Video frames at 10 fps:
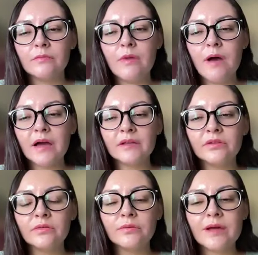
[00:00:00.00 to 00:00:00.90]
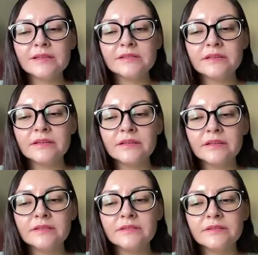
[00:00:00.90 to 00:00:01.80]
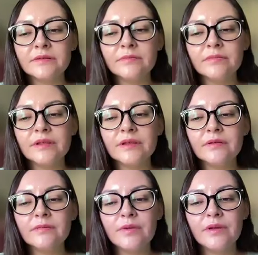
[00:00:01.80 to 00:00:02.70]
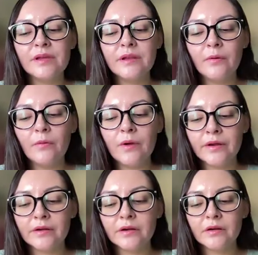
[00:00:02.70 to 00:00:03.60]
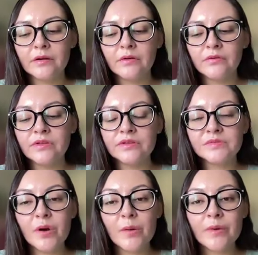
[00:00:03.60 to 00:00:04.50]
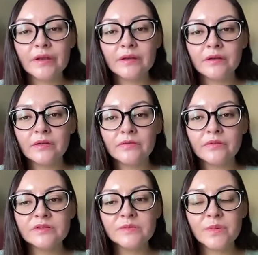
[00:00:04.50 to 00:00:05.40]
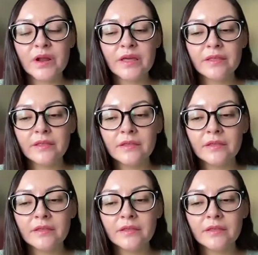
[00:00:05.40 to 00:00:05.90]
Back to resting and simply being aware of this moment, of this breath.